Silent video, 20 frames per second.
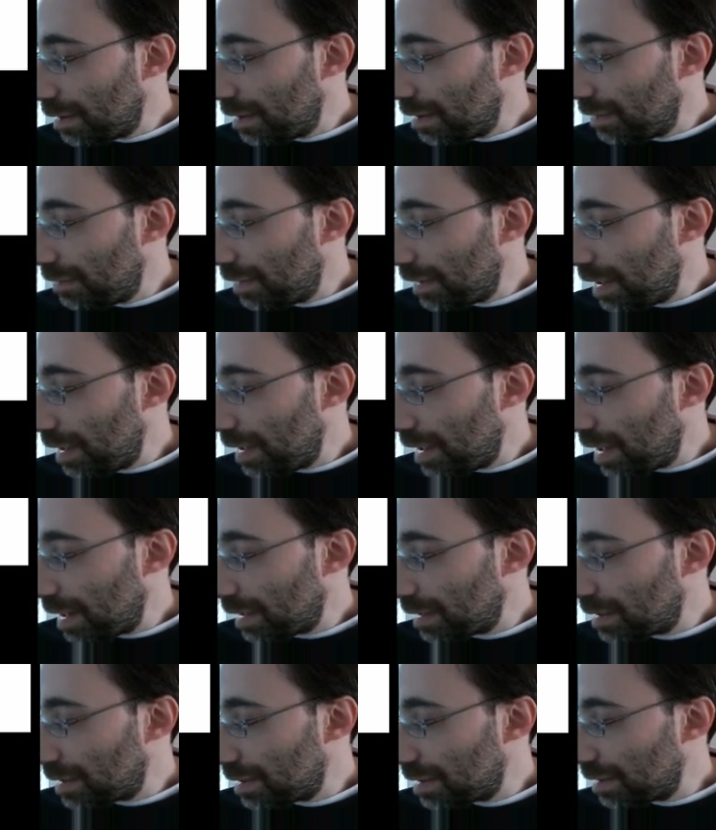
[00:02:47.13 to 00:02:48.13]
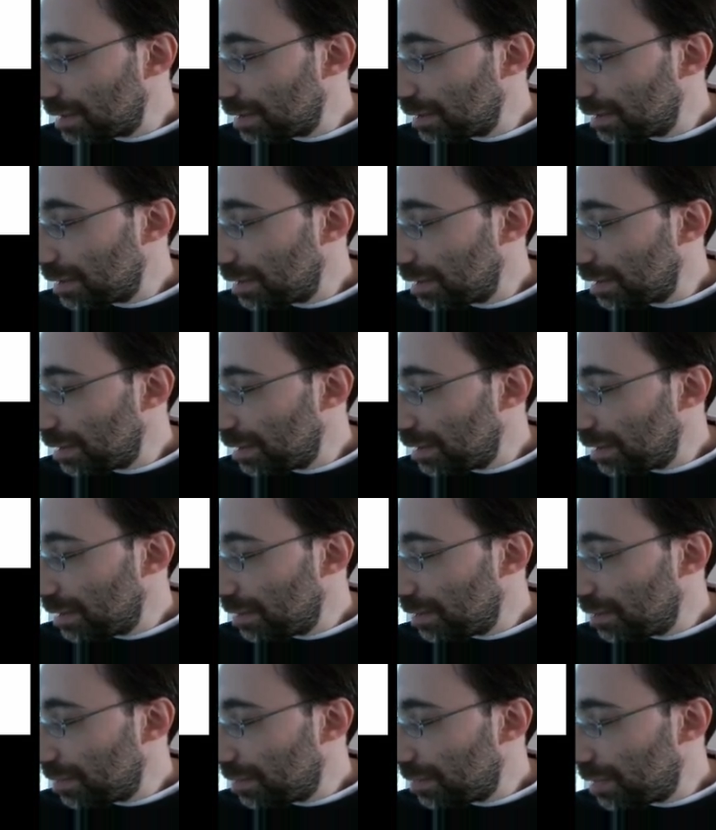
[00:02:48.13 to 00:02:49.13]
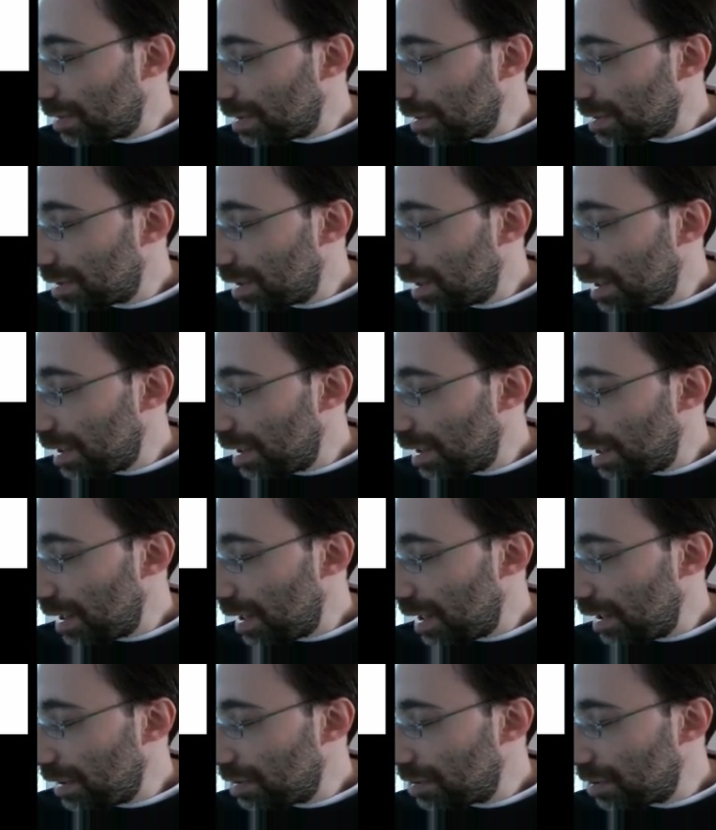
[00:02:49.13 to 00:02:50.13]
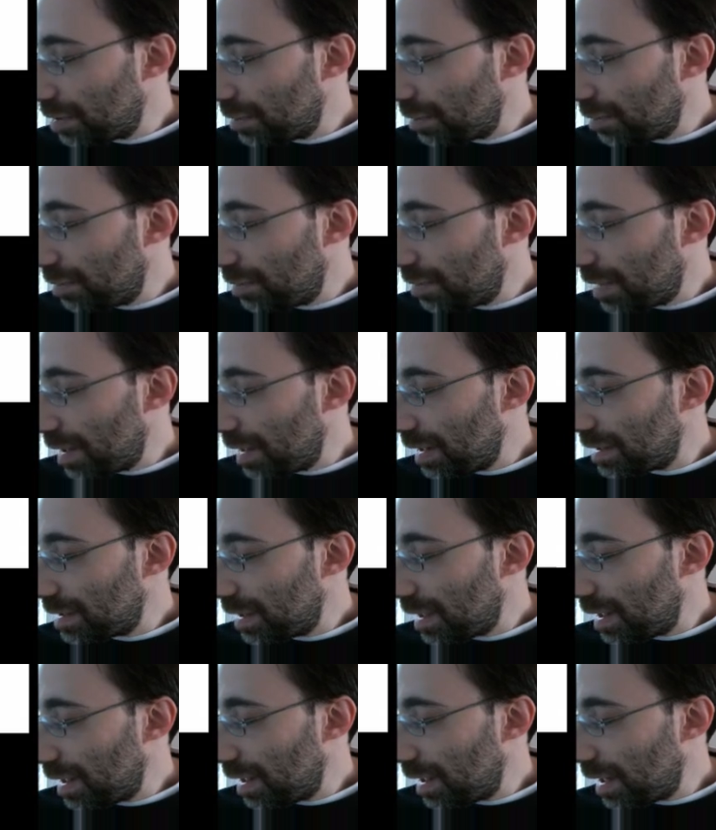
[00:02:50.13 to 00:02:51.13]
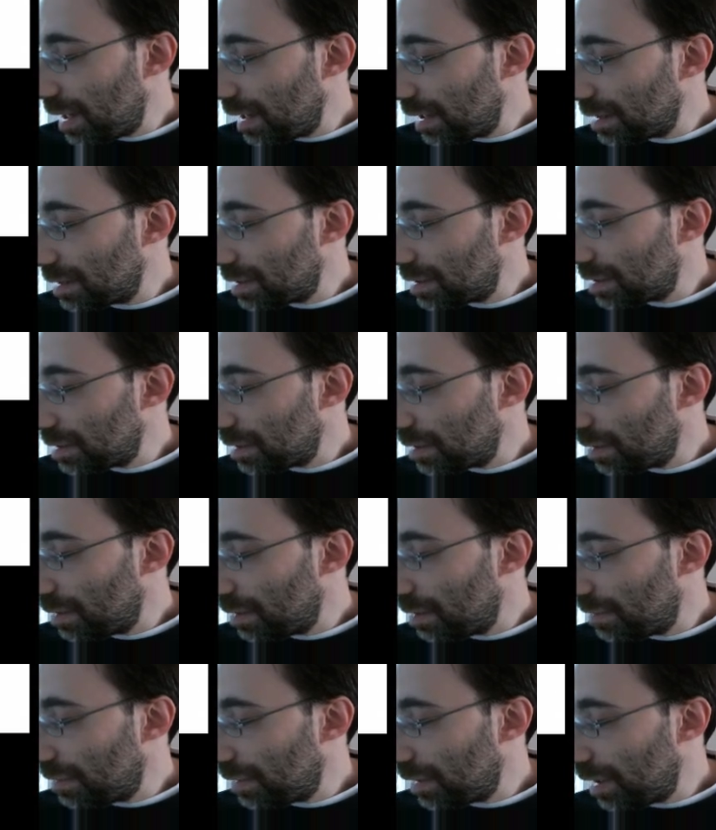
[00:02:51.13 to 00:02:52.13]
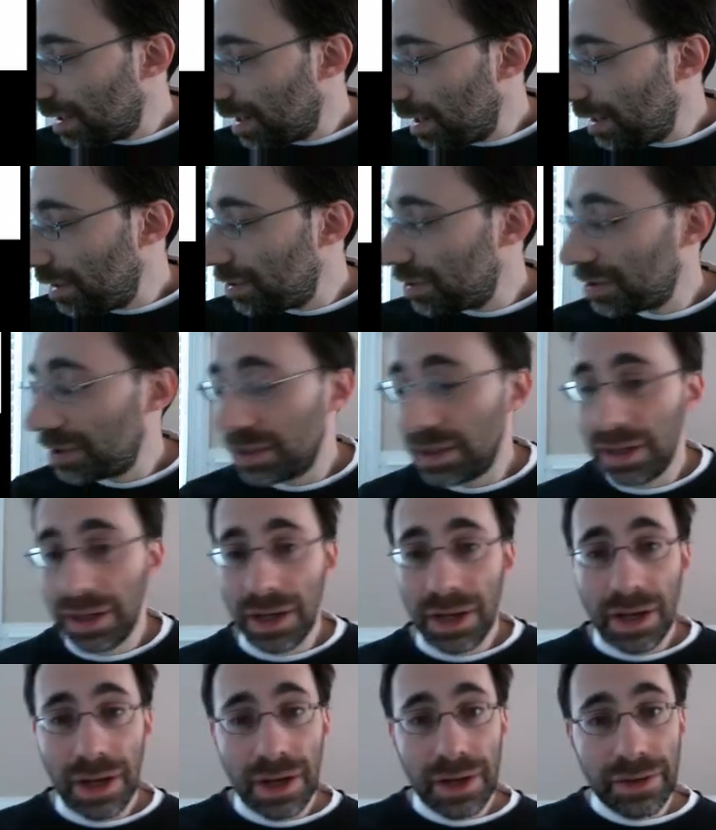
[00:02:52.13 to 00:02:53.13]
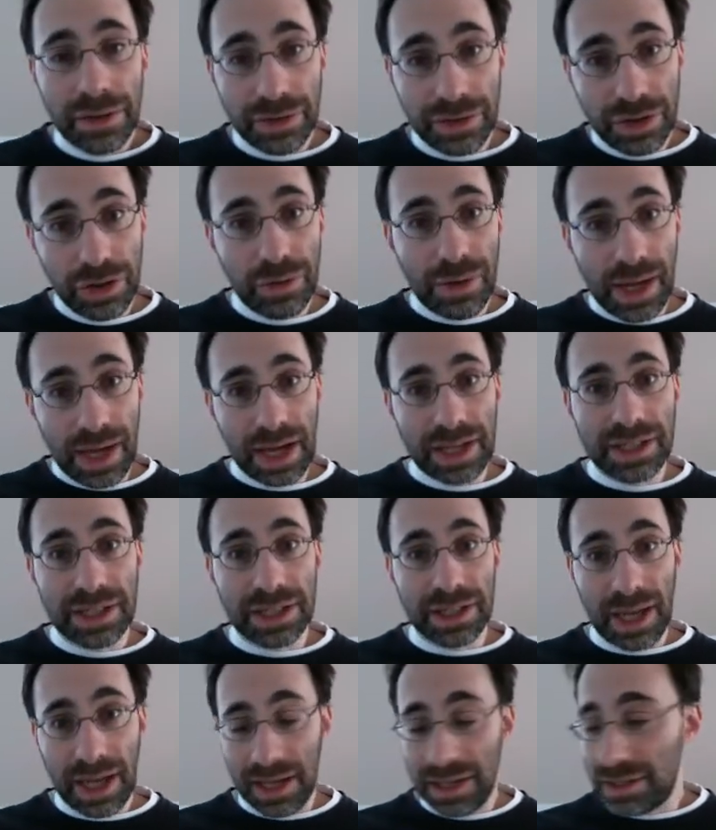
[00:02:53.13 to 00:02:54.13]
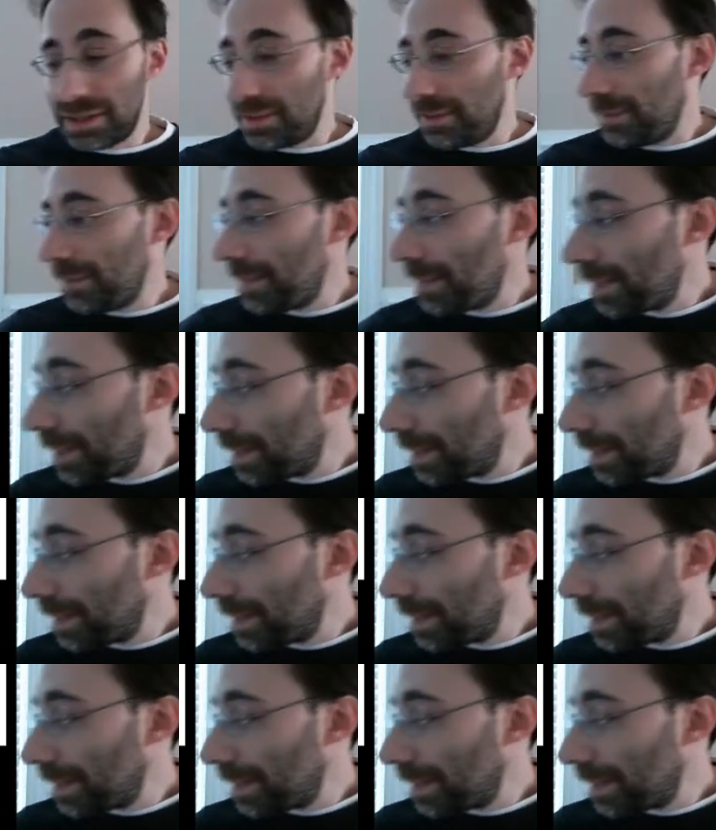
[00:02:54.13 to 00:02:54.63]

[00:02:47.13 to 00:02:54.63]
of ax plus ah minus ax over h. The two ax's cancel.